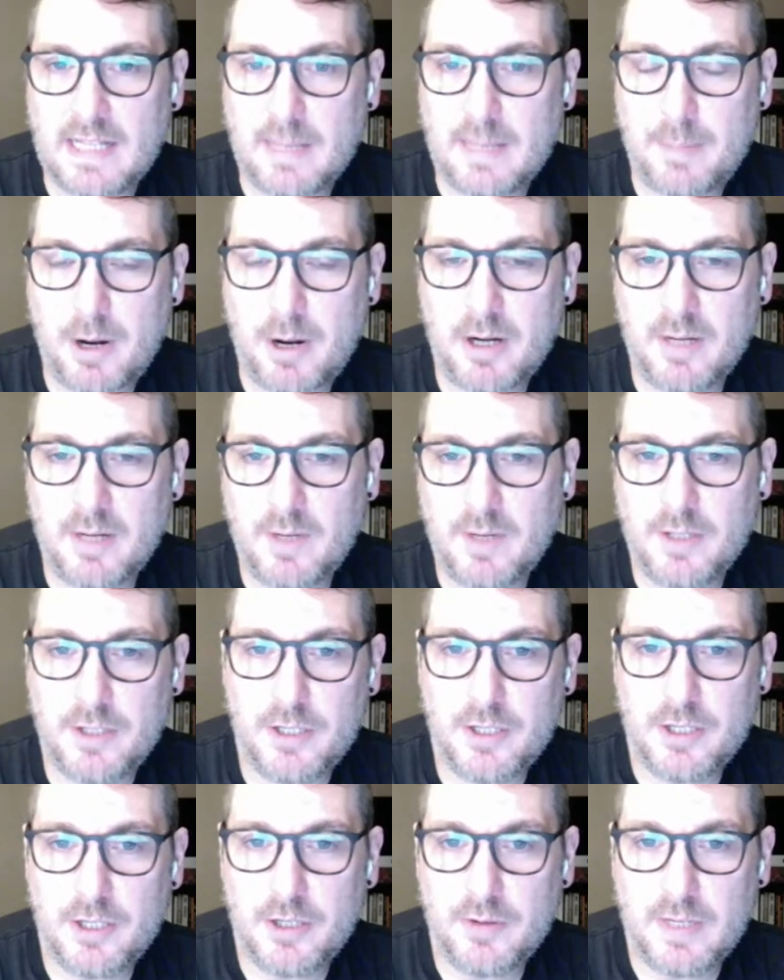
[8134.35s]
That part of what
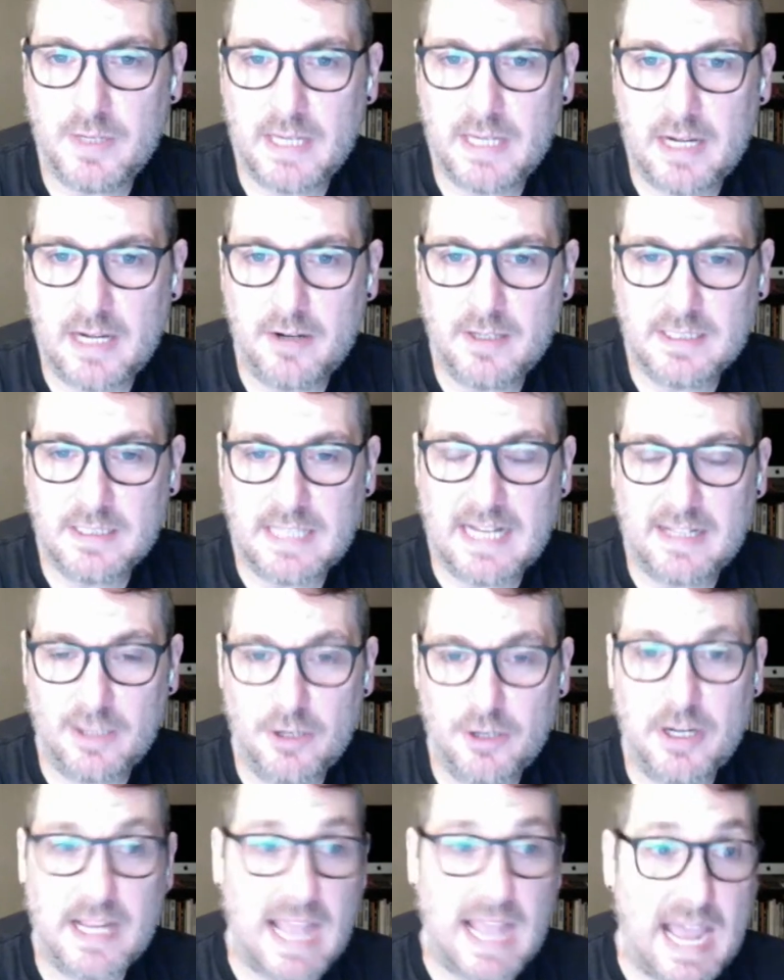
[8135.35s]
they're doing here is like
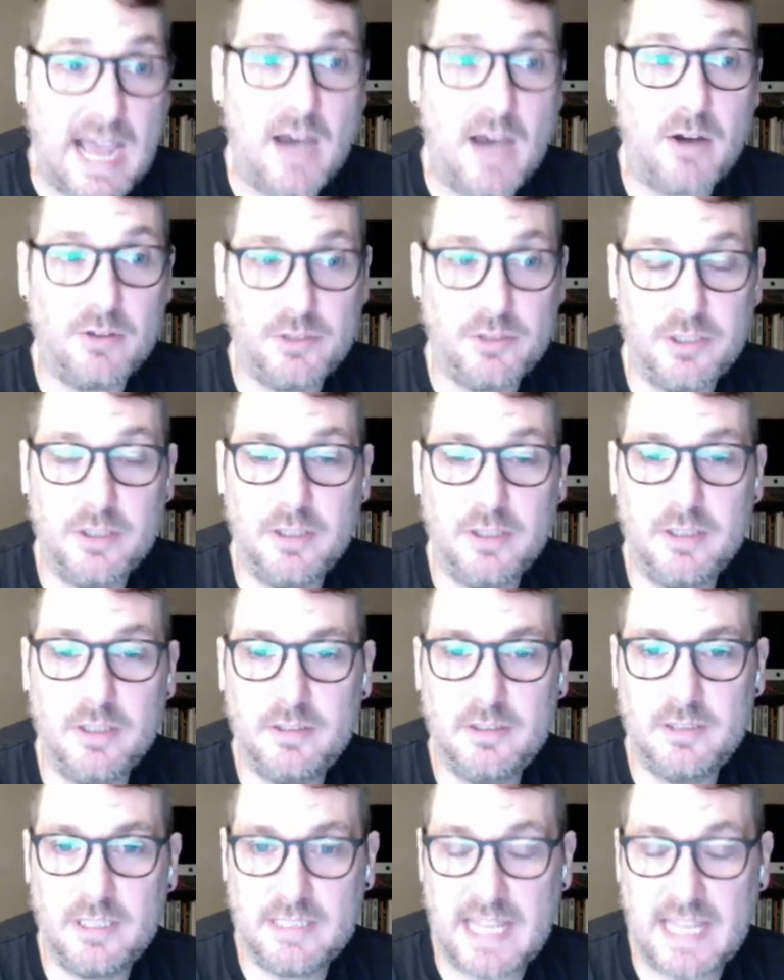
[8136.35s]
learning how
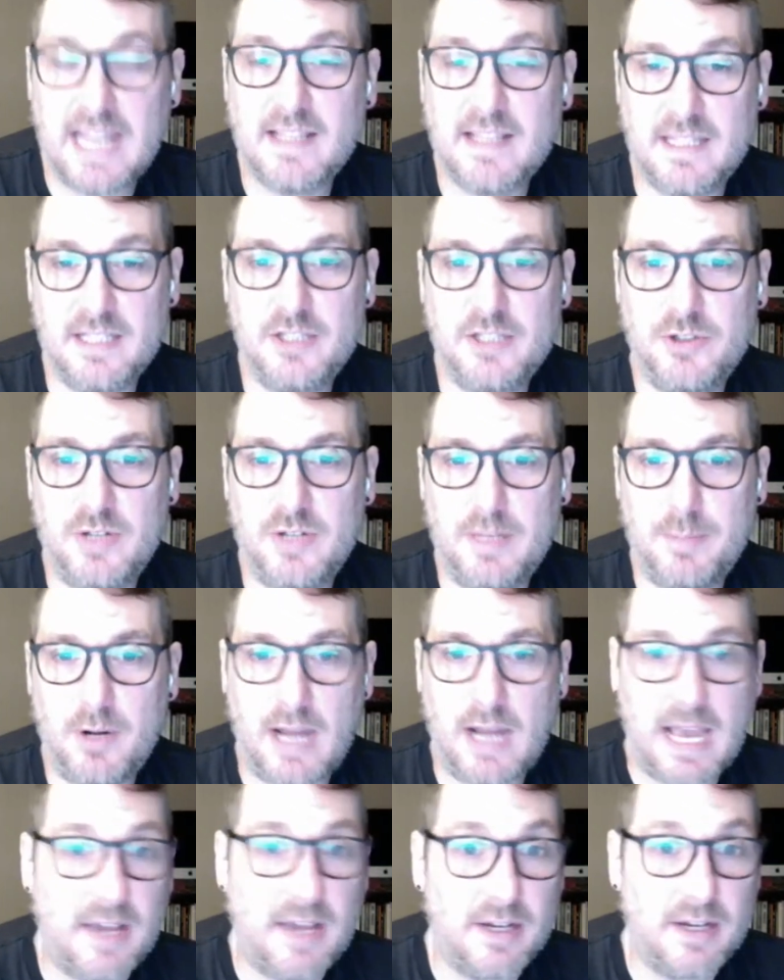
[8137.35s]
to to take this trip or
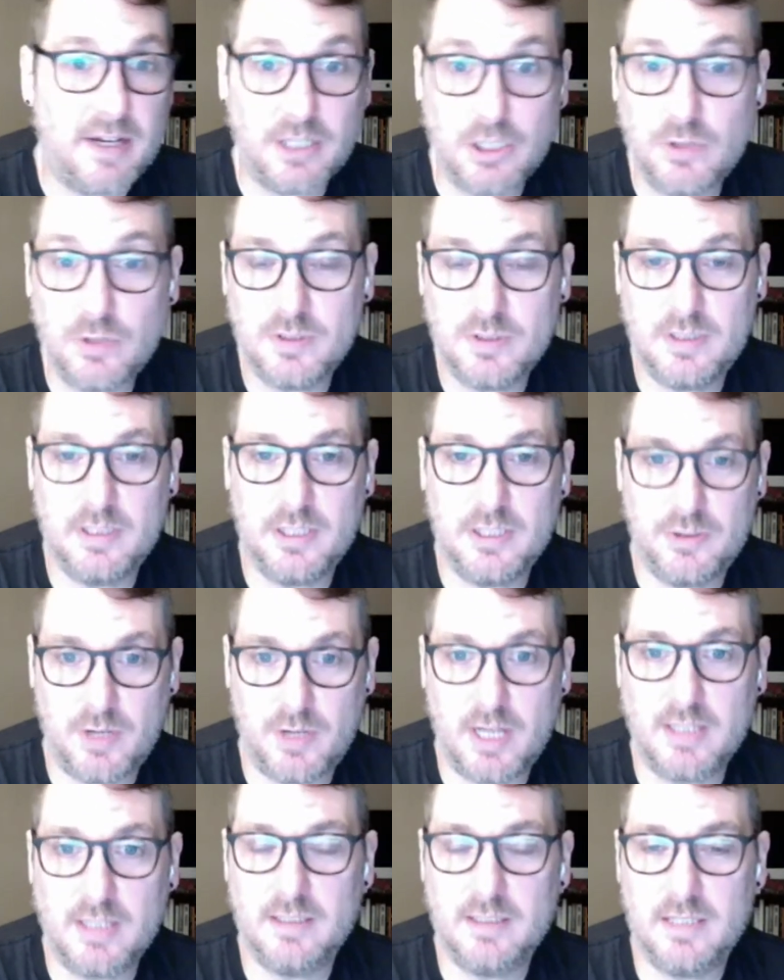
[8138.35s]
how to use the
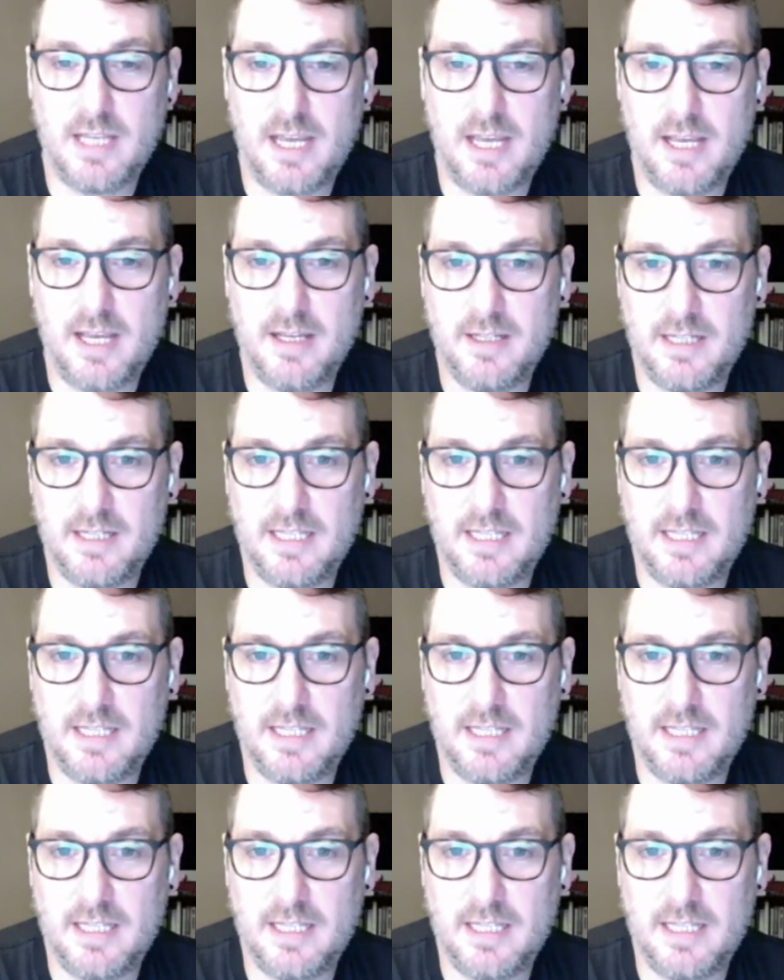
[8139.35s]
drugs uh,